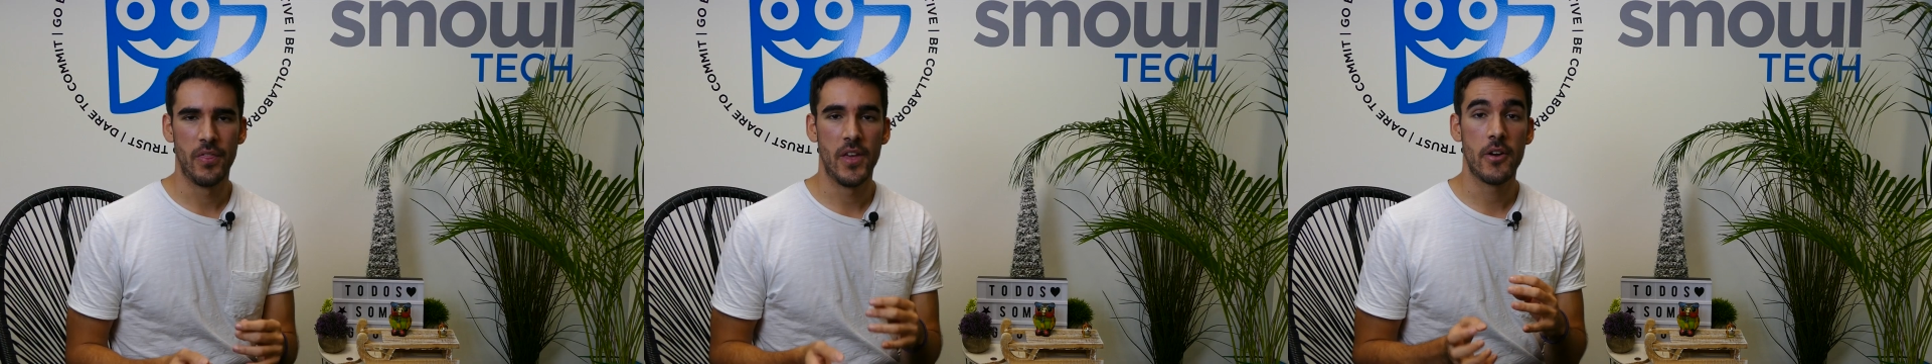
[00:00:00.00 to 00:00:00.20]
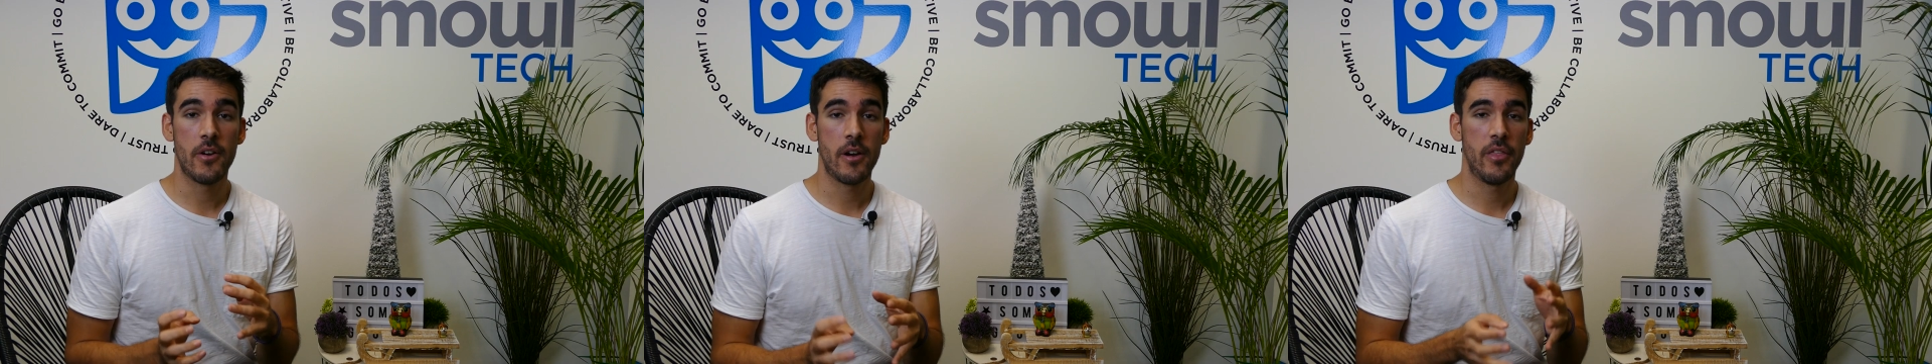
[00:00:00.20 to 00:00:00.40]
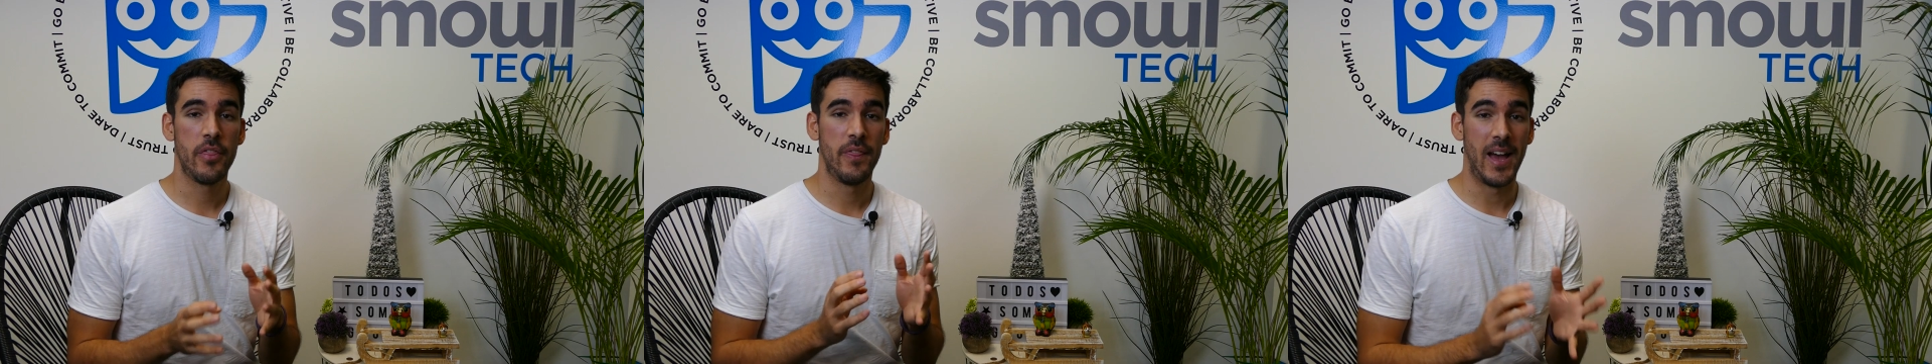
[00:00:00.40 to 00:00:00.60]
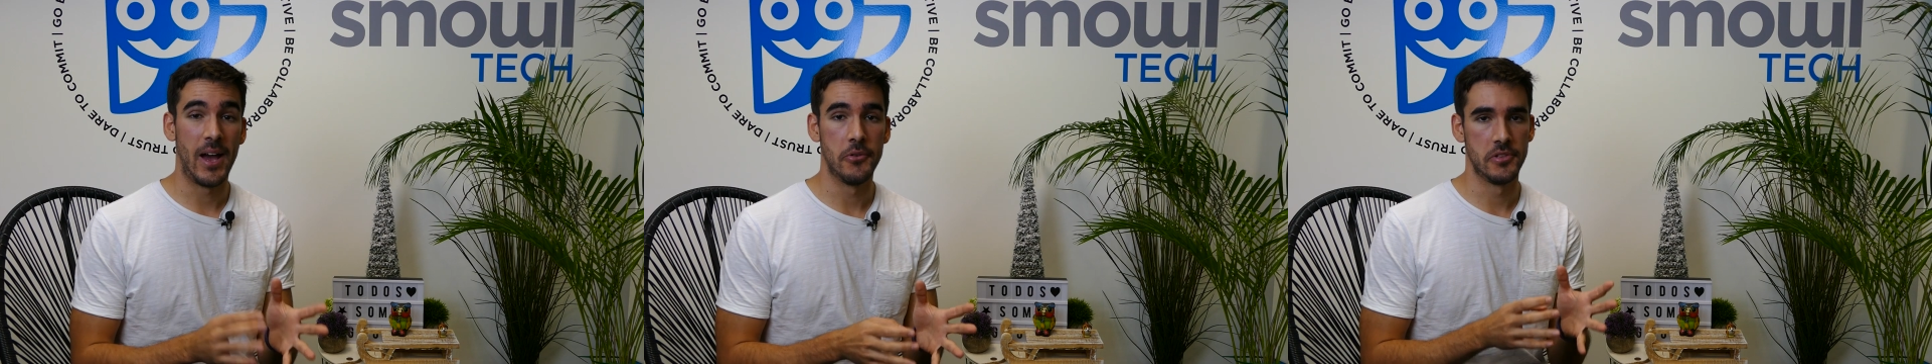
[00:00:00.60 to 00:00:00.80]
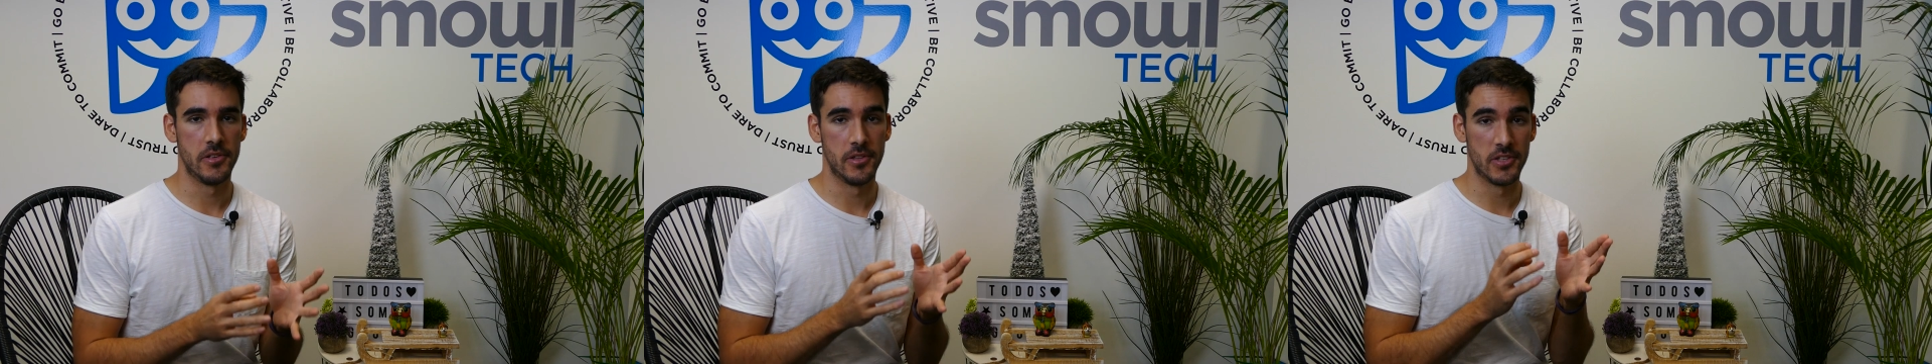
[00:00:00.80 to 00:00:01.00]
There are
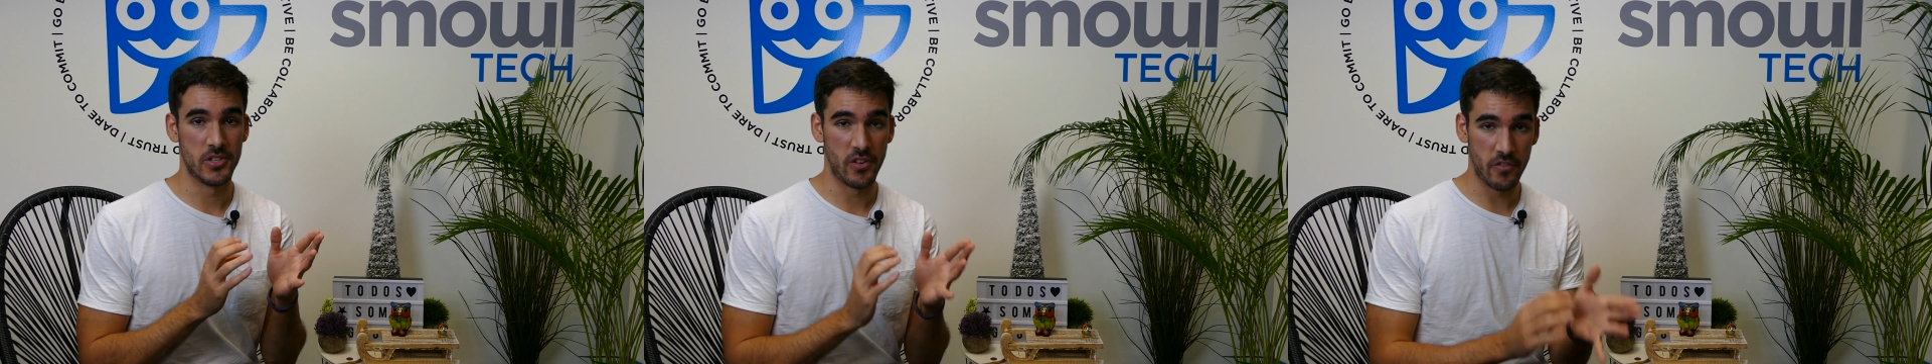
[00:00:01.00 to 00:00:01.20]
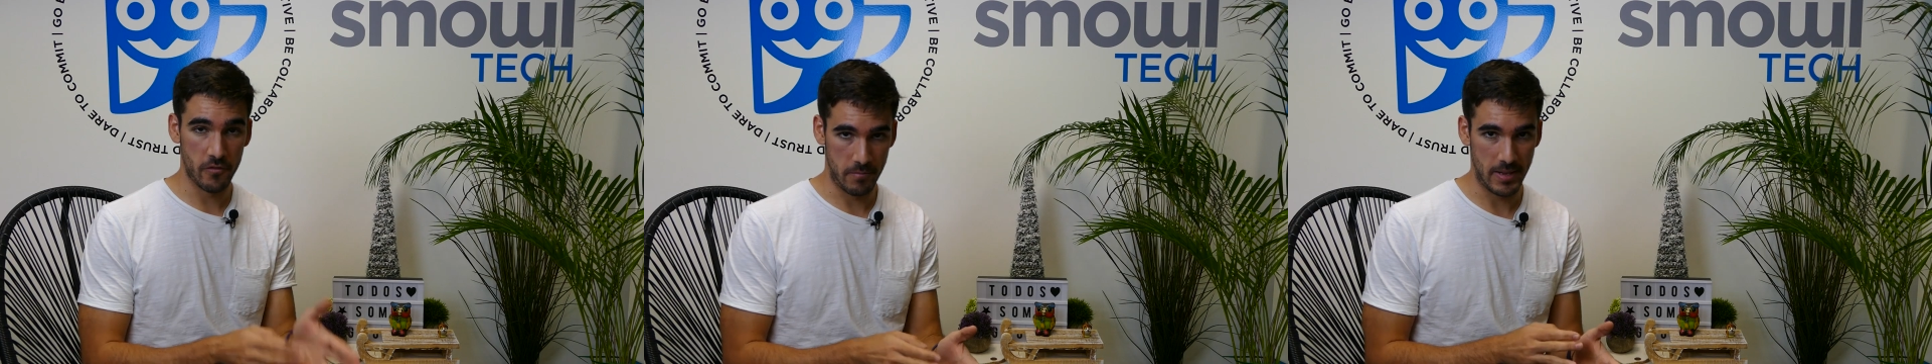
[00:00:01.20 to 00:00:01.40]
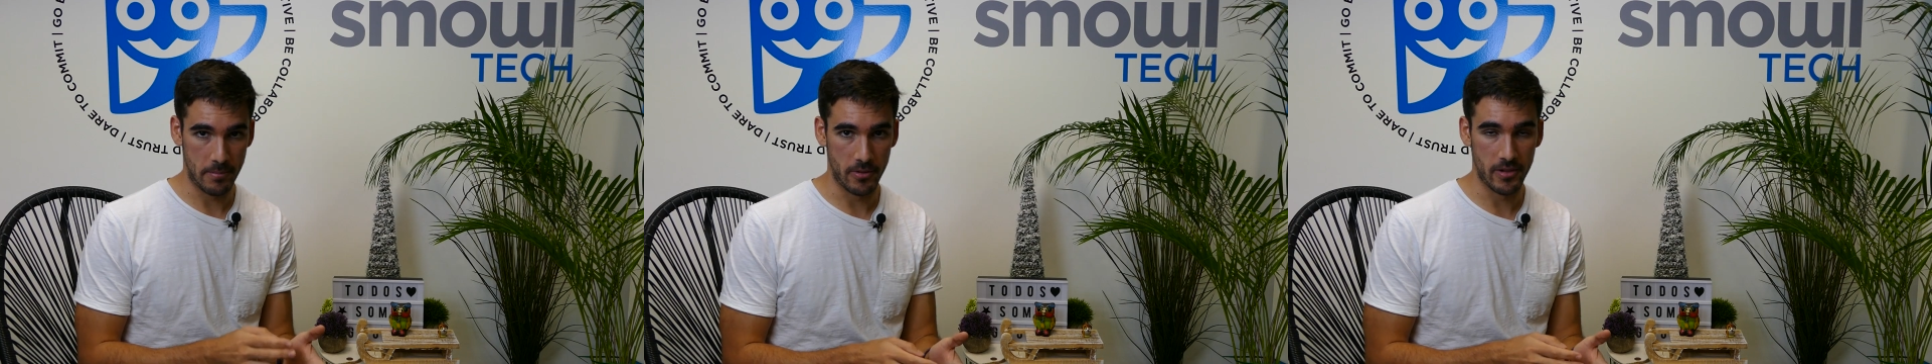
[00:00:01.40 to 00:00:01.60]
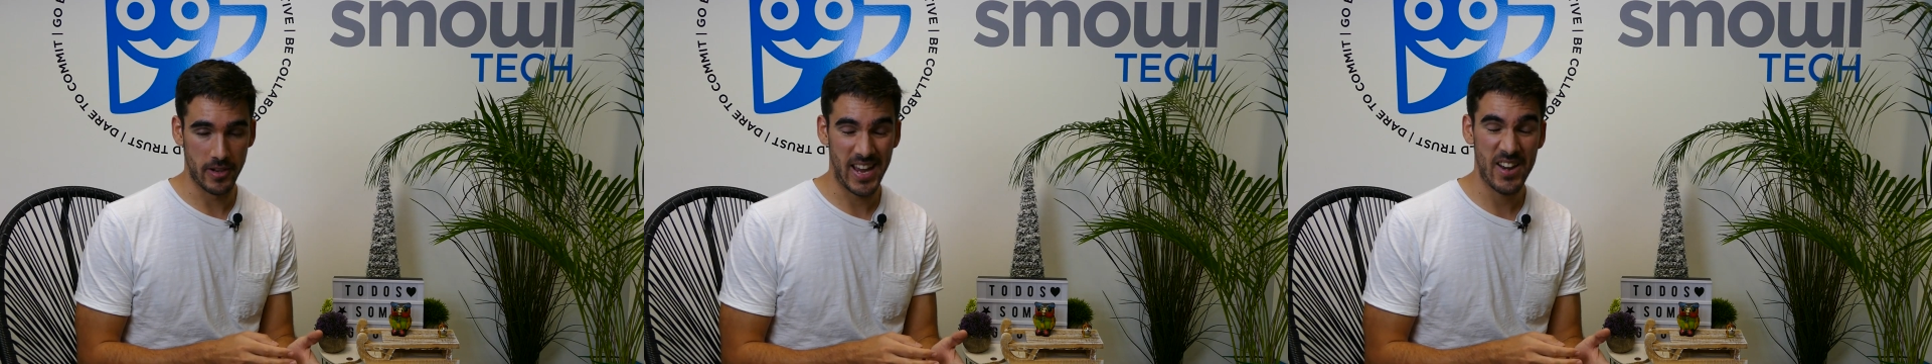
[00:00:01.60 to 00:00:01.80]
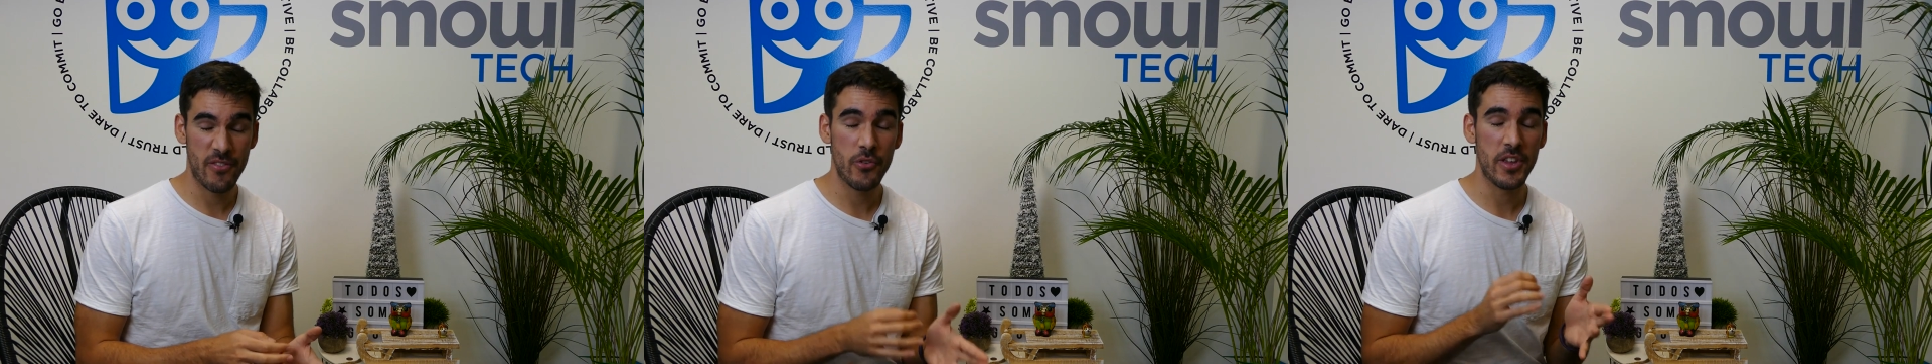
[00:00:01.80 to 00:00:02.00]
thousands of
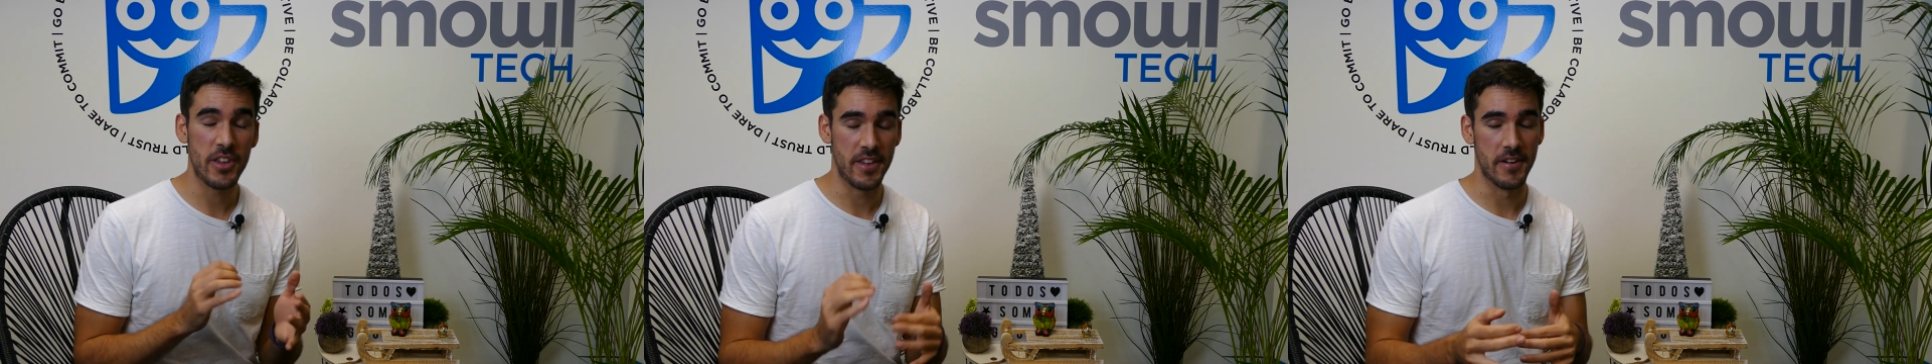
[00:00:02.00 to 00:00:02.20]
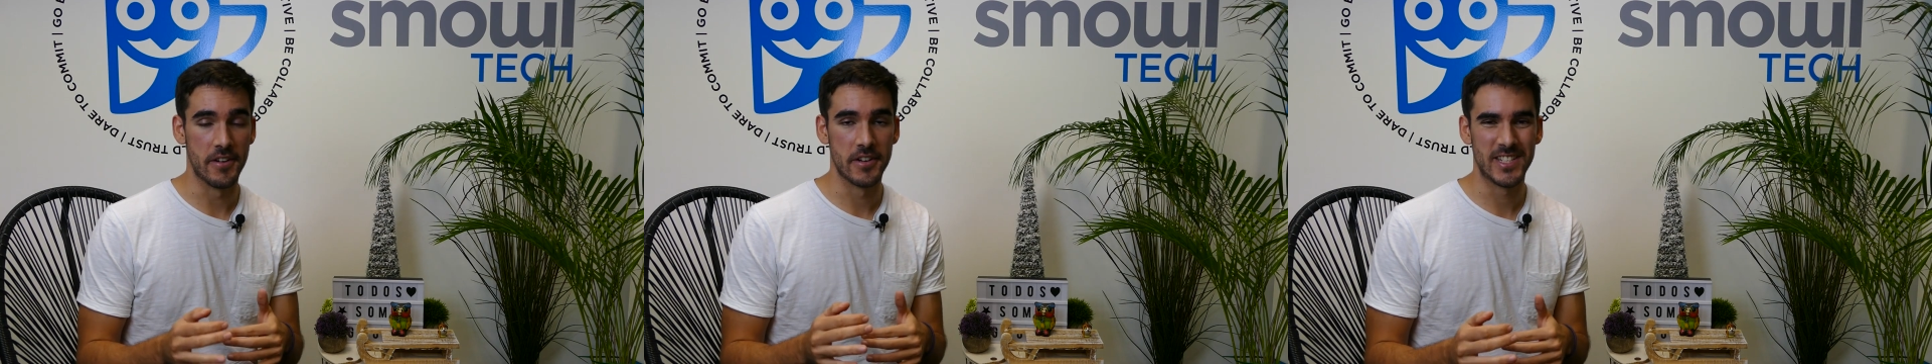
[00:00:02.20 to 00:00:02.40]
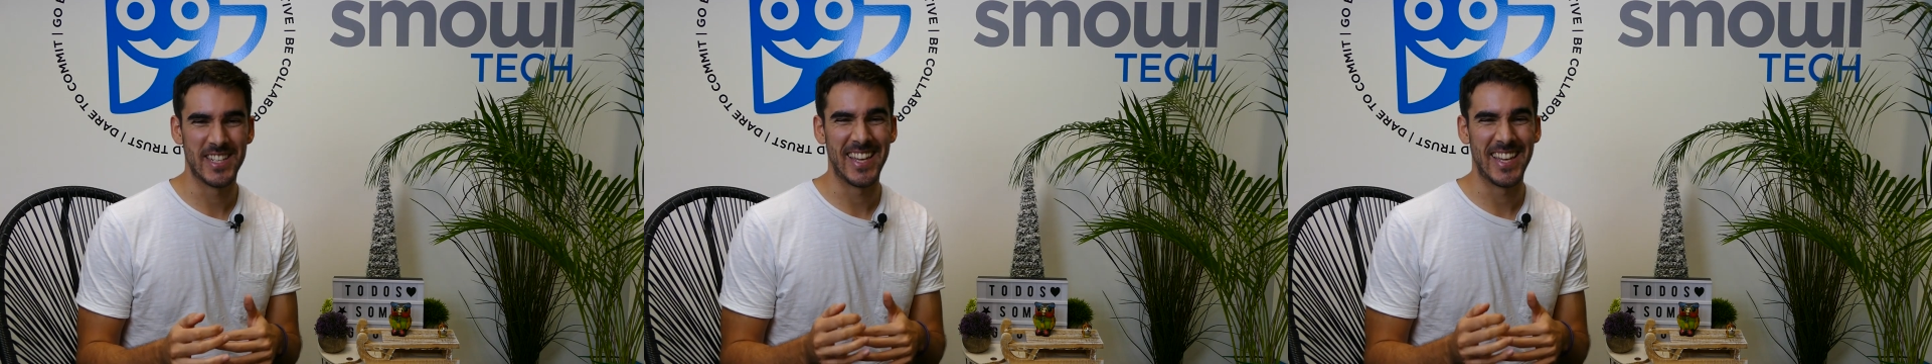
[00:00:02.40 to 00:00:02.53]
people every year